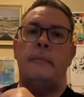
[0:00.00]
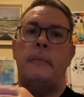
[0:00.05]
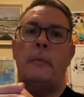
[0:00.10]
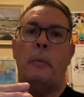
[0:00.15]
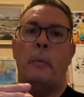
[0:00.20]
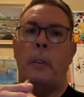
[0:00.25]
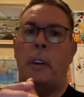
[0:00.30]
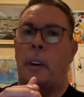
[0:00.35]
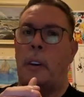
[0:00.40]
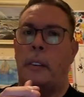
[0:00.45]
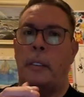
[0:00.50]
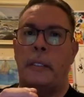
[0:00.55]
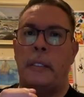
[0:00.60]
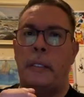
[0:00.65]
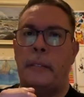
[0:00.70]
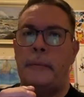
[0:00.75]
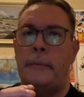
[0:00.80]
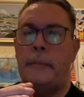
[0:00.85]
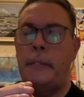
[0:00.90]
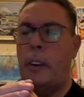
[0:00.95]
world
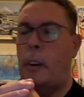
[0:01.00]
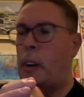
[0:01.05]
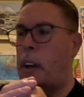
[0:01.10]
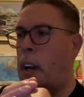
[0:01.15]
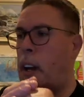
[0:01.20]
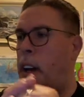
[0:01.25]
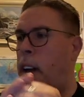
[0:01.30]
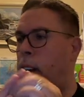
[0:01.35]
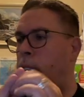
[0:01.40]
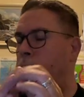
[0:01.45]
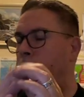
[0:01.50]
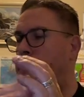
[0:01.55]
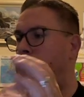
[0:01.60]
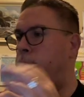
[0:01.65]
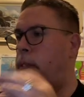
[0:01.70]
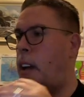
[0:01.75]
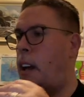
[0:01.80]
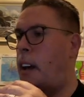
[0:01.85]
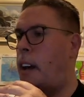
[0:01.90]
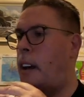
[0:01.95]
going on
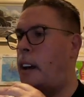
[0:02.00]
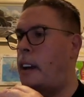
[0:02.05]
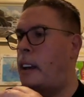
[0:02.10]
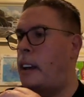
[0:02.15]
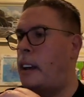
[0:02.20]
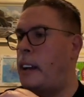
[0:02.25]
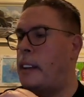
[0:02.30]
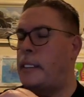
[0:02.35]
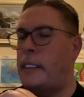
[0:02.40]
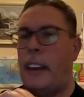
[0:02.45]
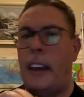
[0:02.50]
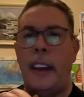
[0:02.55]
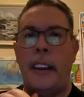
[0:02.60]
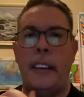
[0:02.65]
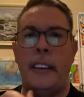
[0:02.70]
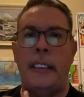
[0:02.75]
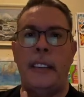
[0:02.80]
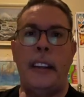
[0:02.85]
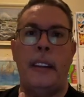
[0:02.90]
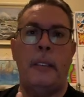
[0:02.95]
in his
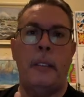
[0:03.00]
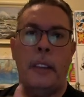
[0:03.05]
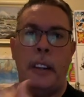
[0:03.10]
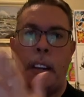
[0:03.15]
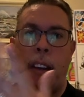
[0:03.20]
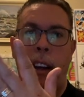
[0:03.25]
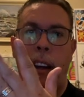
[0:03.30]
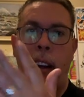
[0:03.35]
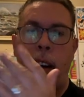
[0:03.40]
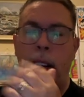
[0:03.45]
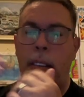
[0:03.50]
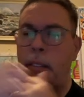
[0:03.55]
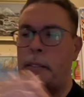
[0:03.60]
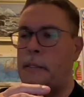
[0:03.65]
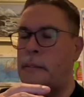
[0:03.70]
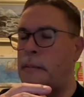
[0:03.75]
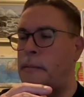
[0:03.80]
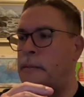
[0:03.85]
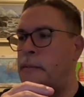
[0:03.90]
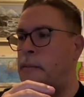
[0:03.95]
head. Didn't really care
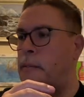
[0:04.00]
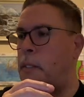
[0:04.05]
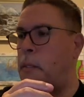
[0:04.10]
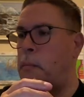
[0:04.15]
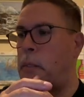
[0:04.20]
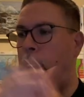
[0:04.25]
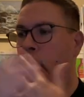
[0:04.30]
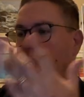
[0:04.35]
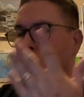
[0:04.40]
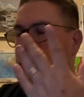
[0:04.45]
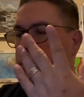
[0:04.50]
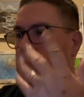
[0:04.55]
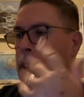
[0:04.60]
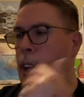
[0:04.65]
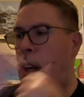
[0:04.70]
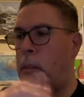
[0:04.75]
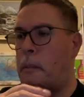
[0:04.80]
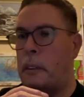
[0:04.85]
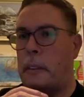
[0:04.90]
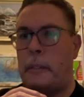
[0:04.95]
about
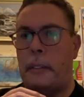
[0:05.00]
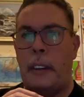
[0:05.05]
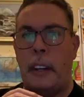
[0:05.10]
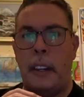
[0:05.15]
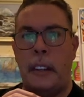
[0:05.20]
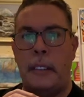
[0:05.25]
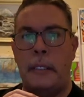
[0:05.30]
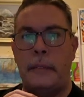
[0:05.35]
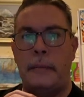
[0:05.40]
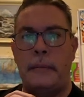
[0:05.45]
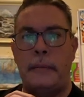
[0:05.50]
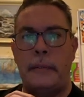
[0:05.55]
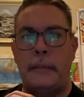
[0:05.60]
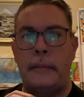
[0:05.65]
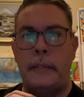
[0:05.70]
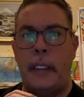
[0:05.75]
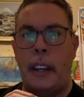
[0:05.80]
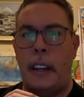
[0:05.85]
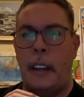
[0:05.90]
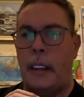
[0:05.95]
Elmer Fudd,
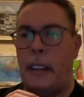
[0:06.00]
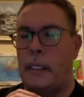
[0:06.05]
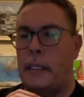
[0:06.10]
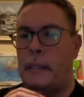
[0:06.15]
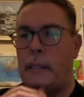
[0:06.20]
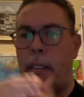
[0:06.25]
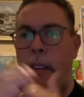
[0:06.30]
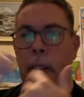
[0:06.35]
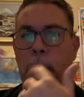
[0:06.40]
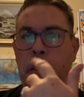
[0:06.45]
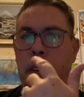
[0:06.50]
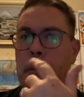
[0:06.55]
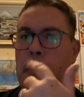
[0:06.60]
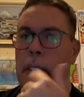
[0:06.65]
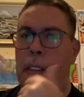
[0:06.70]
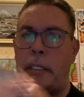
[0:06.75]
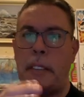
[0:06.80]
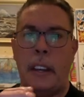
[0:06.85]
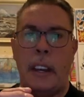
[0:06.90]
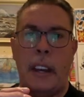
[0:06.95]

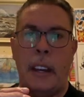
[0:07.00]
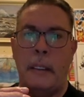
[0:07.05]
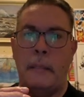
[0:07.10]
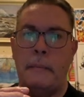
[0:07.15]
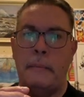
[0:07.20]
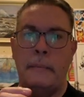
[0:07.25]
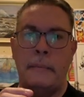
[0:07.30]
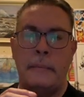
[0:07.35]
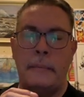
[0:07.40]
Yosemite Sam,